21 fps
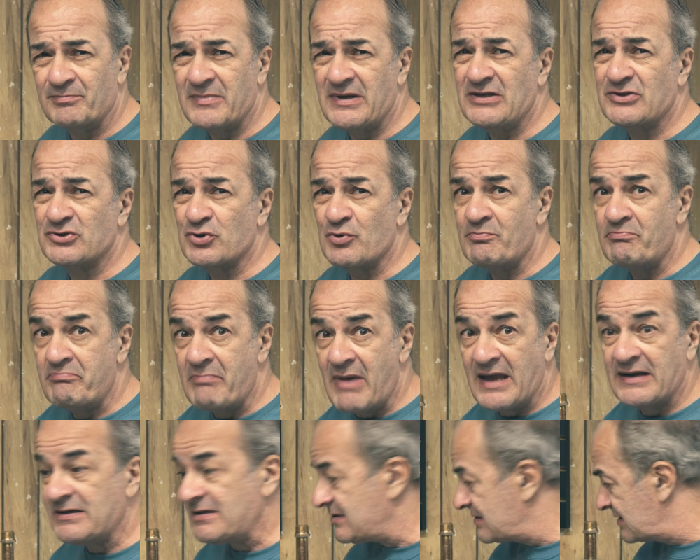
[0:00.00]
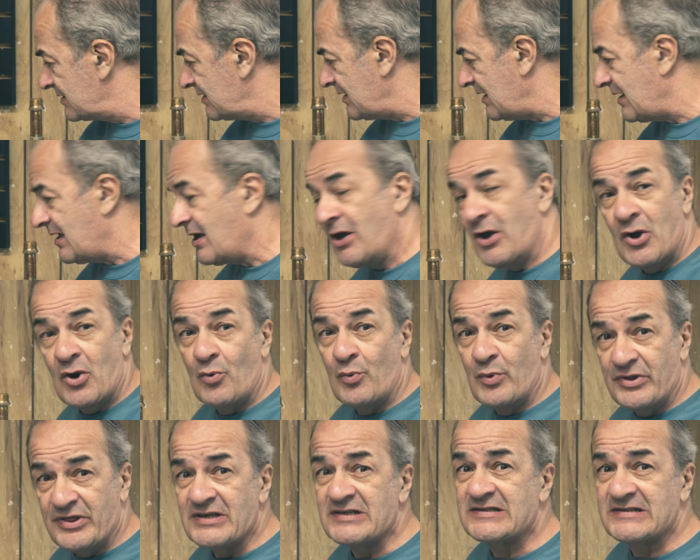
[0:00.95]
me tremendously
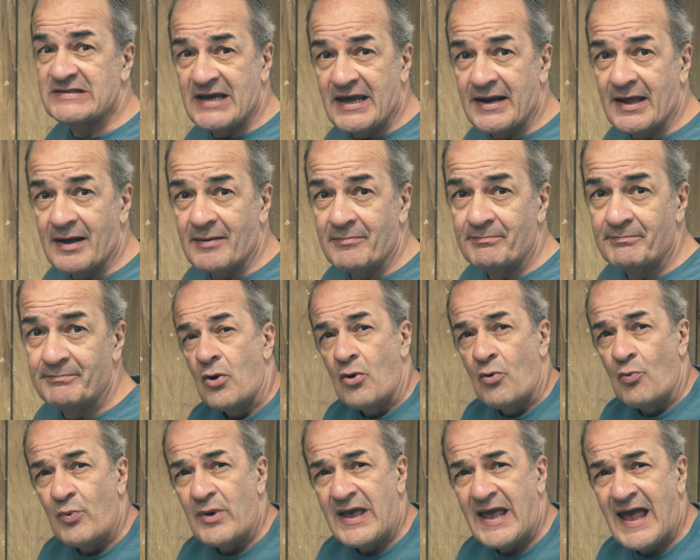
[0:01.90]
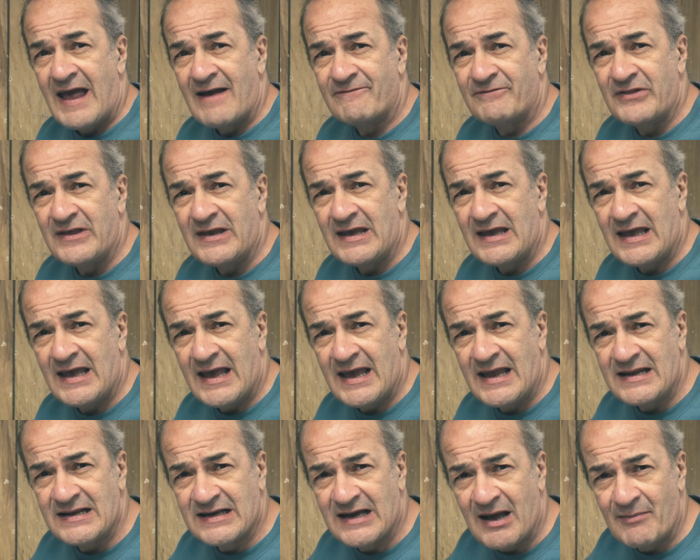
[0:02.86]
with this setup. We have the
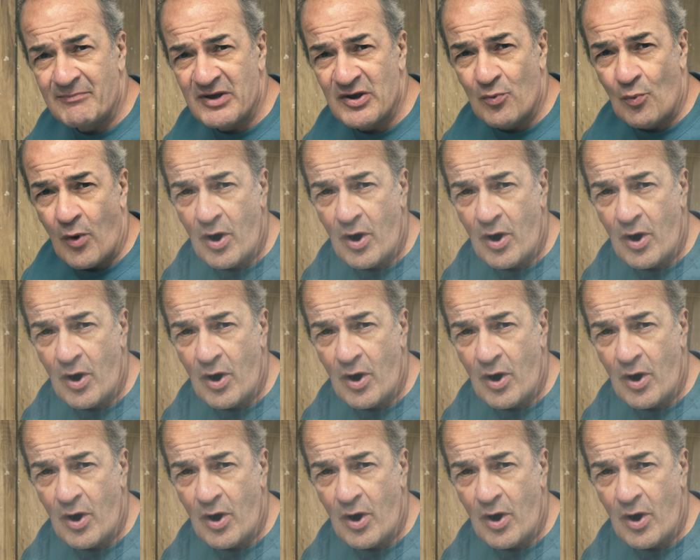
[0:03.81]
incoming